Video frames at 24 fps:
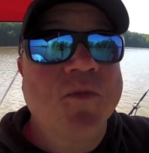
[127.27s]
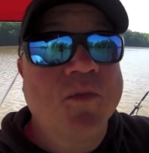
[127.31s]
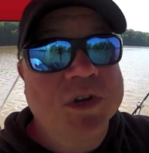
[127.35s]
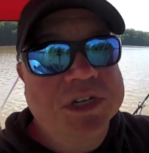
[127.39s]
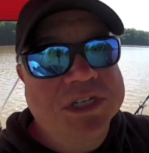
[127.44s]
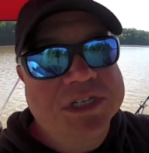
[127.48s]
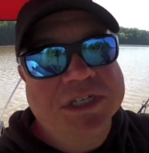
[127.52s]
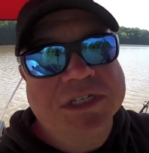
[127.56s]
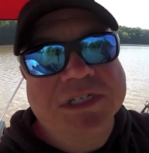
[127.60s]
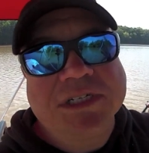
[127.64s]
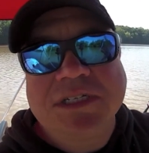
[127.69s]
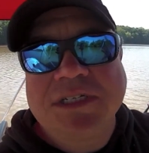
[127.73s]

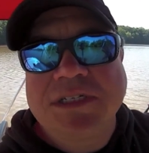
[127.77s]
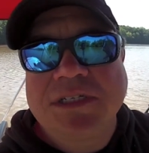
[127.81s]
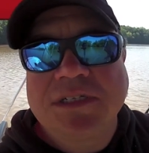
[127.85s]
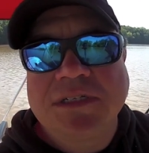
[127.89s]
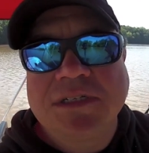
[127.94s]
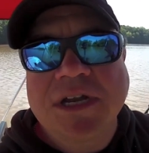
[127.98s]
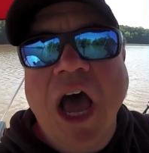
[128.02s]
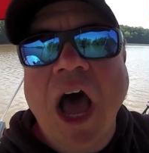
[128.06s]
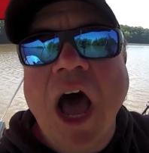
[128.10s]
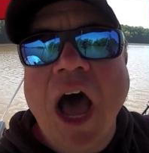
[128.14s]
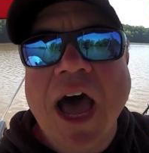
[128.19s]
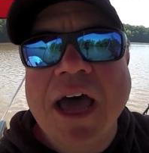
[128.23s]
which is
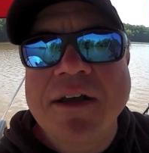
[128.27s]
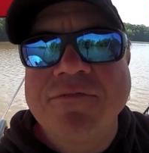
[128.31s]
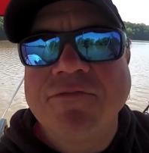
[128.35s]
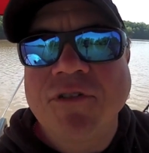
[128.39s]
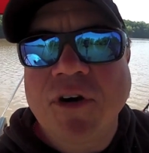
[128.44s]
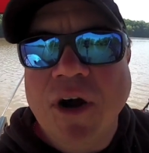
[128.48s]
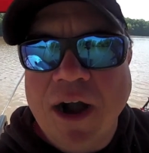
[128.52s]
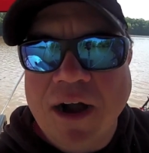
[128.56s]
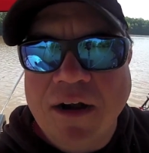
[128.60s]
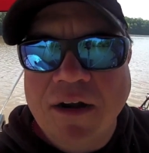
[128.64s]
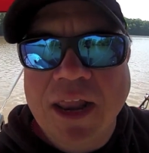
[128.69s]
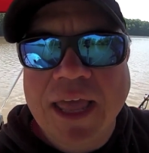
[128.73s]
odd
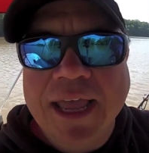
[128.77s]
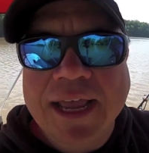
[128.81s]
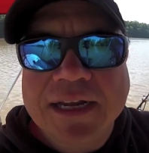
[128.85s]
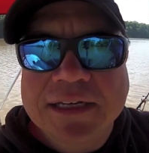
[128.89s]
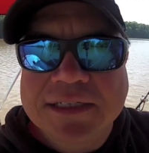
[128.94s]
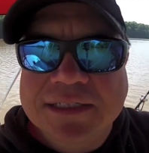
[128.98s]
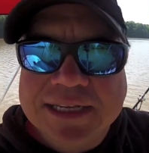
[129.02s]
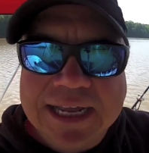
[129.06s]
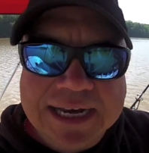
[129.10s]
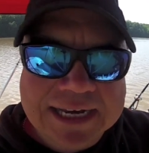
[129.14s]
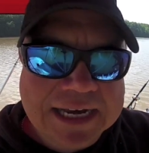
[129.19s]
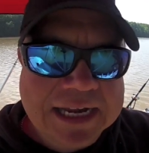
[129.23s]
for our
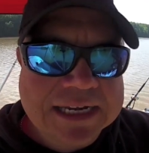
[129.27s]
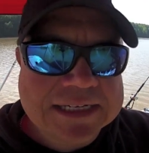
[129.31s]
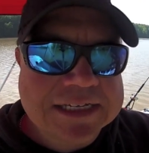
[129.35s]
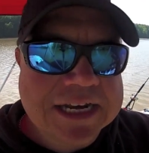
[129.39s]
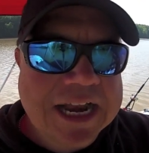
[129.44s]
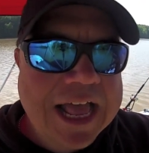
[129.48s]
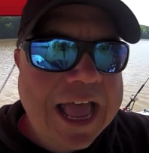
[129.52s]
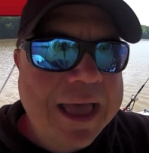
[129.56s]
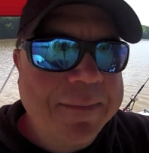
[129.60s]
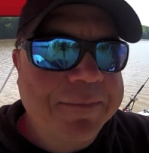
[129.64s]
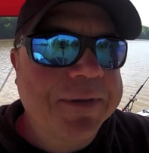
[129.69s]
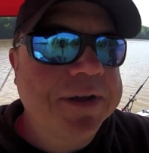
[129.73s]
lakes. That doesn't
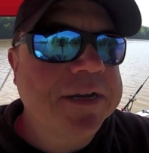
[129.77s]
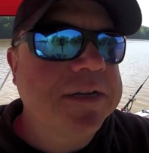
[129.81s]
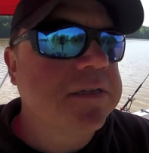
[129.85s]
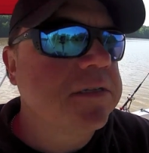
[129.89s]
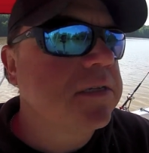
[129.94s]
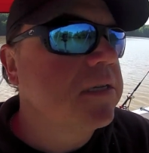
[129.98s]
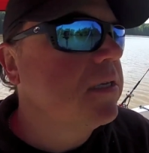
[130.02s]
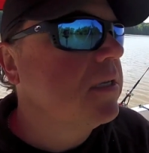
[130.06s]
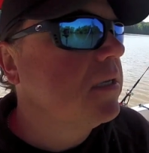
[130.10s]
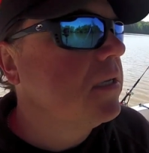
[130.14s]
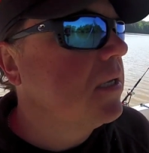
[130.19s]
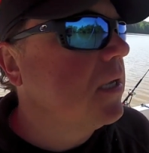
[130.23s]

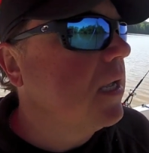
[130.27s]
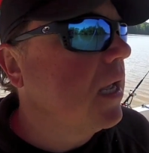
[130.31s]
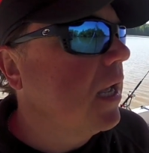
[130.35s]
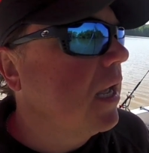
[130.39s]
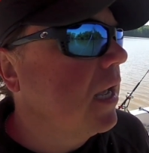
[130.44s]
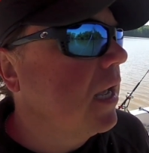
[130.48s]
happen.